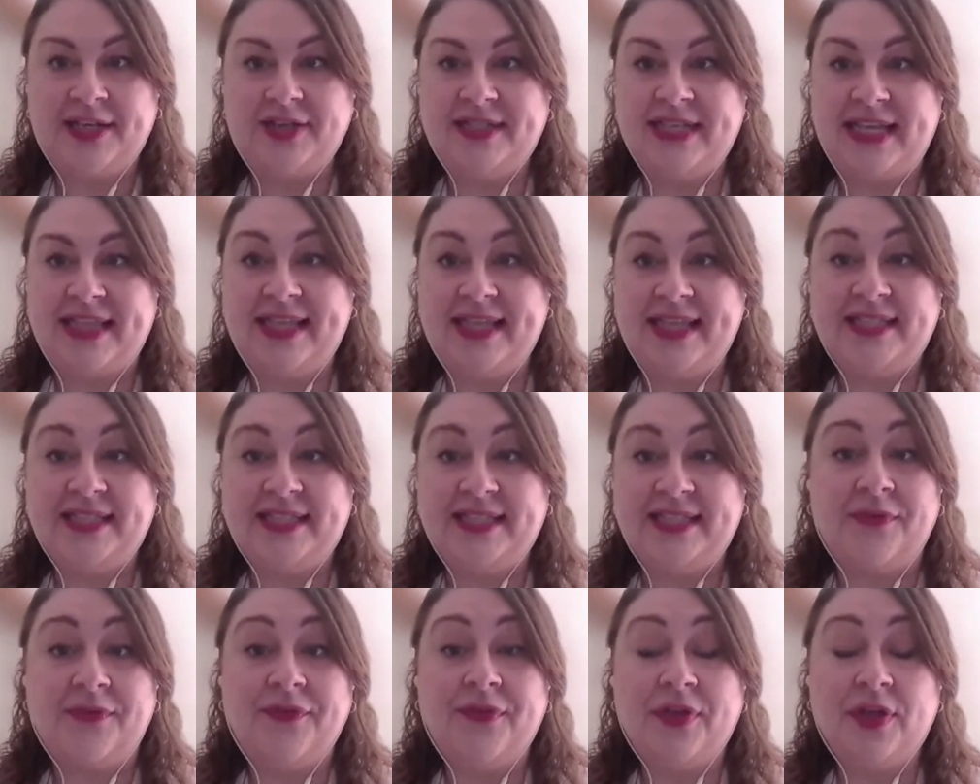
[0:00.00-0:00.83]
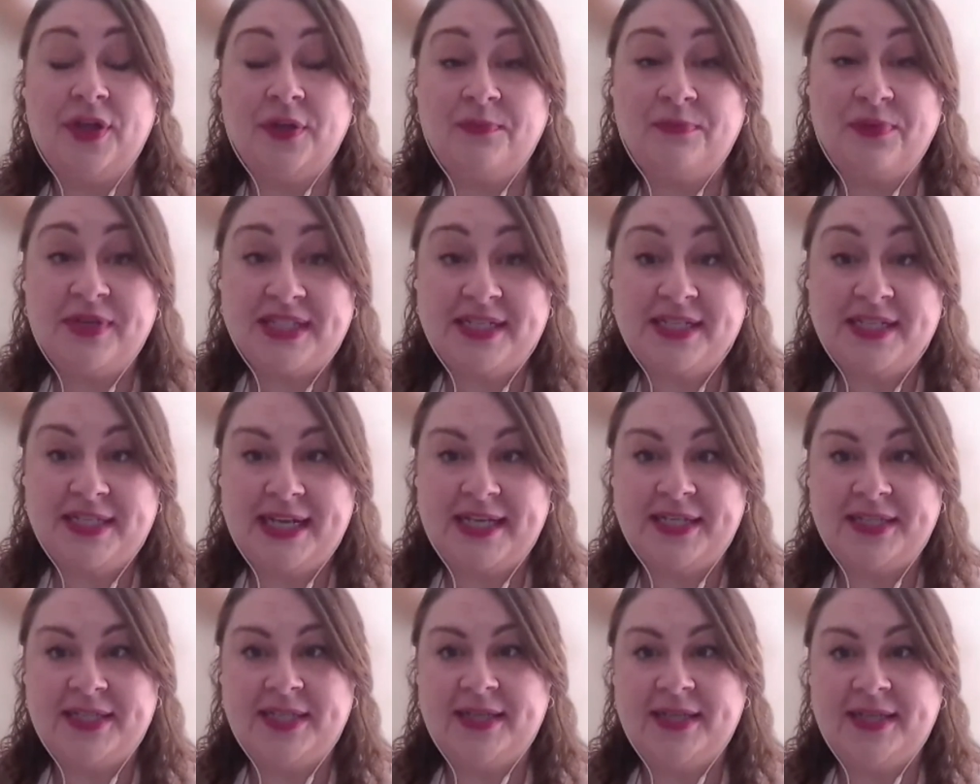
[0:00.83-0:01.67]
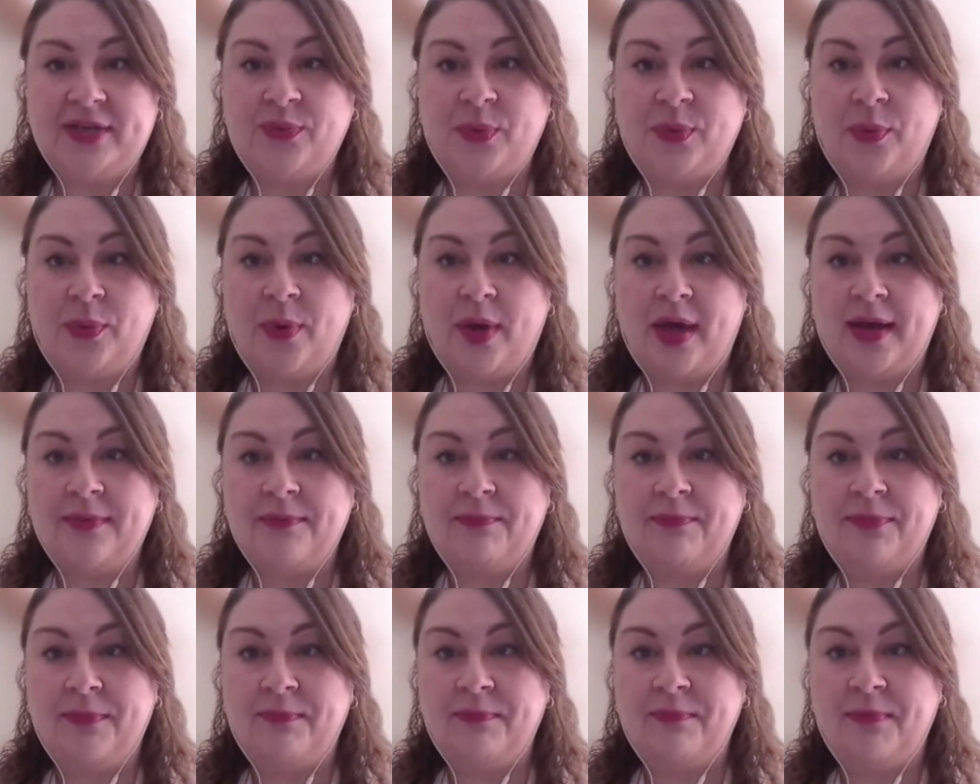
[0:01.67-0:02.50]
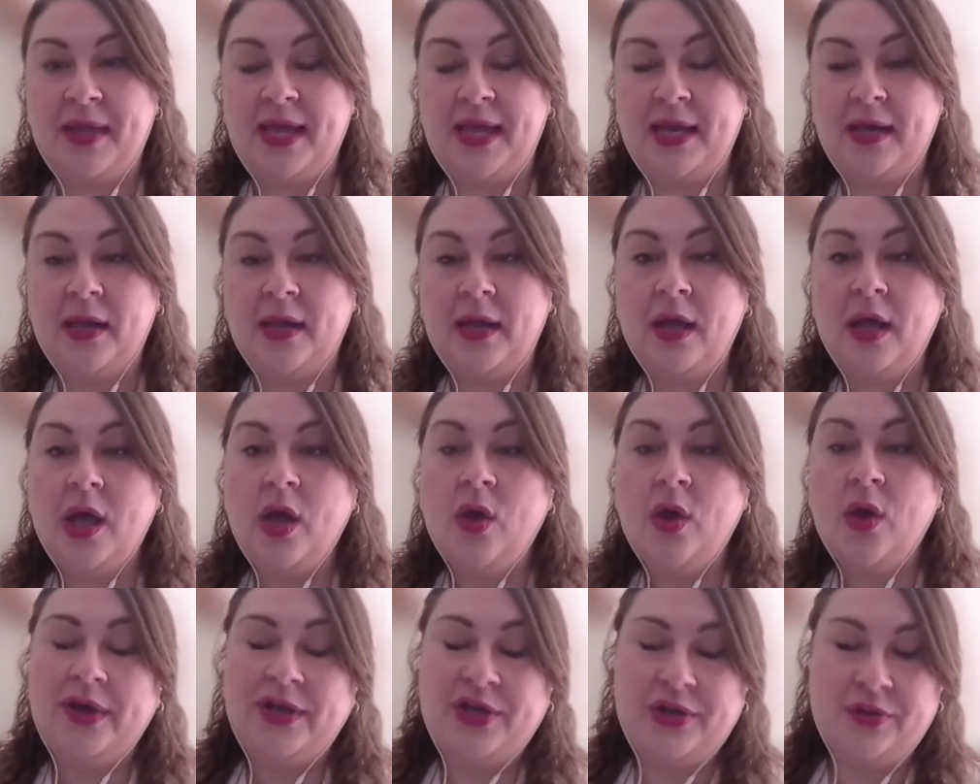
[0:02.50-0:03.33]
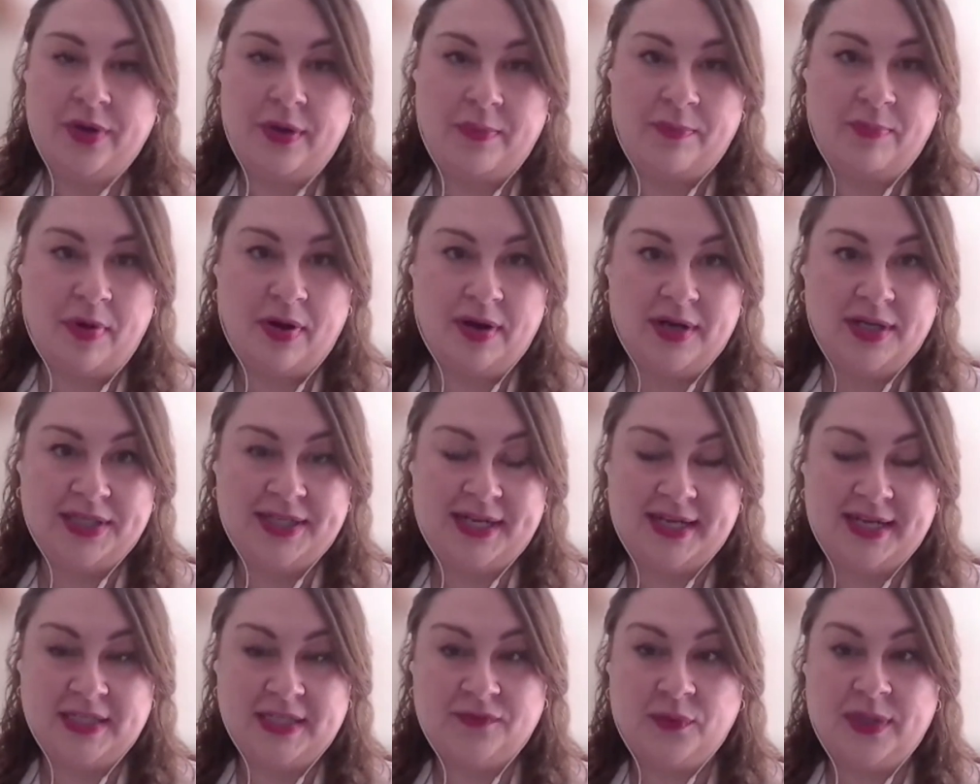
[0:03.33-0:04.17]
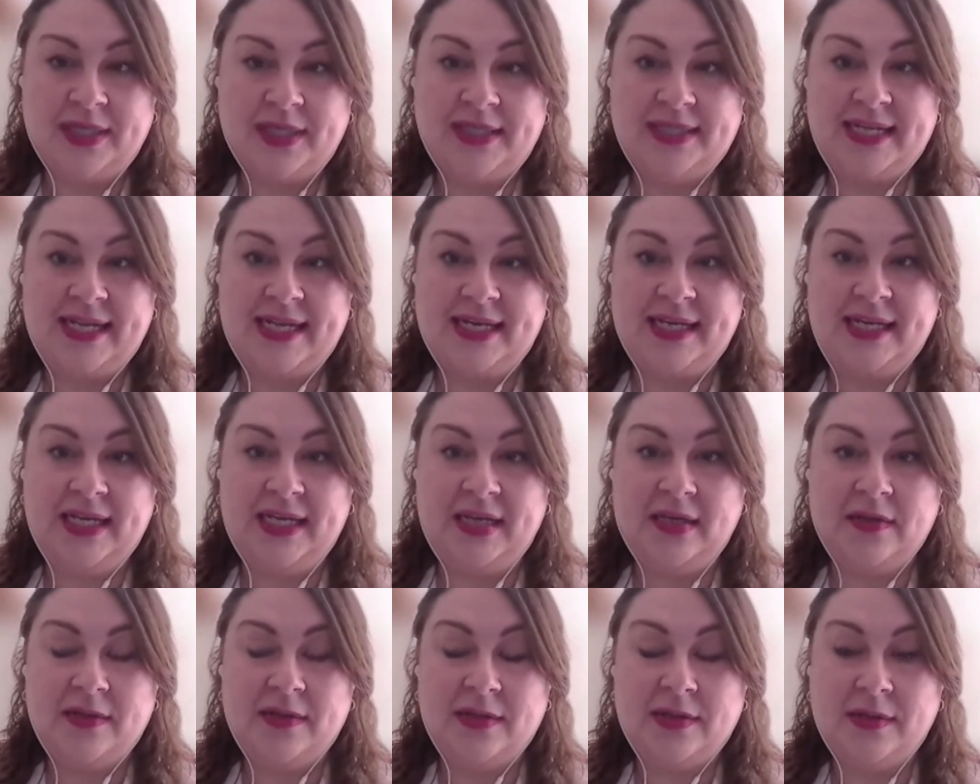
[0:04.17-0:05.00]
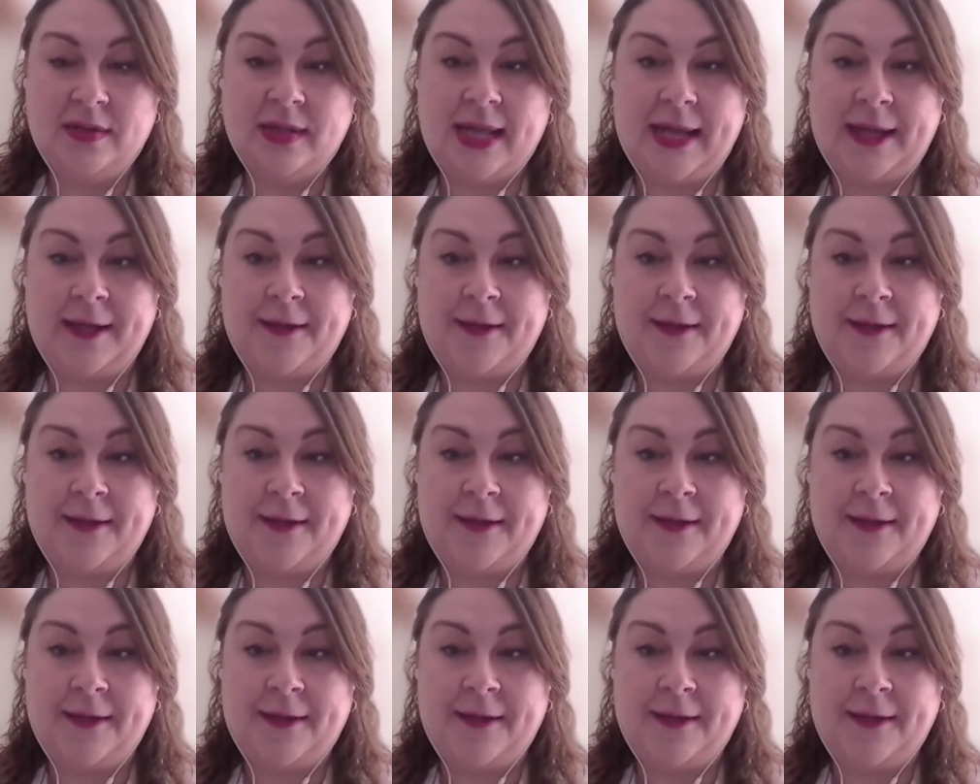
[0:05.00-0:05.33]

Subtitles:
You said this is the third presentation that we were unprepared. We do apologize for the technical